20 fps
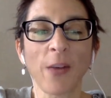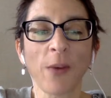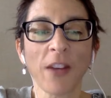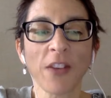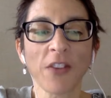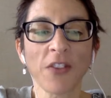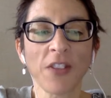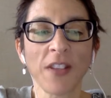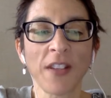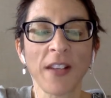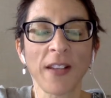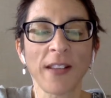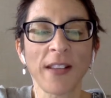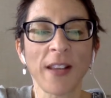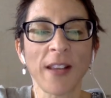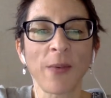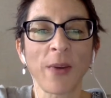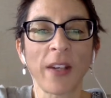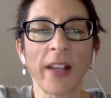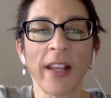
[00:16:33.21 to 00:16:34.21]
question that
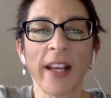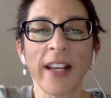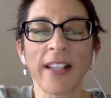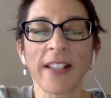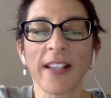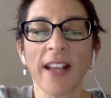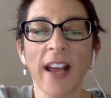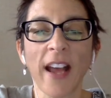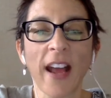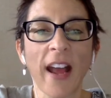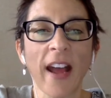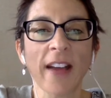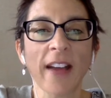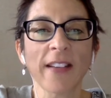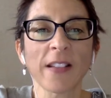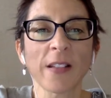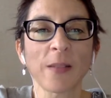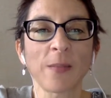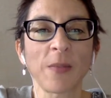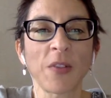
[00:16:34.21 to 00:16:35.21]
they would like to
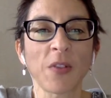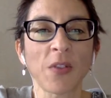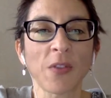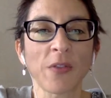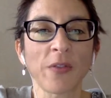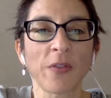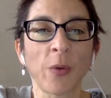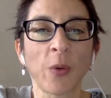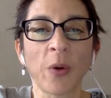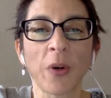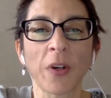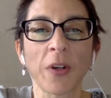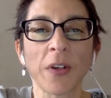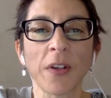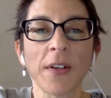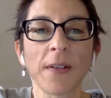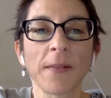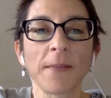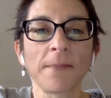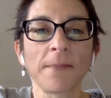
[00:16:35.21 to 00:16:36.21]
ask Mr. Ford.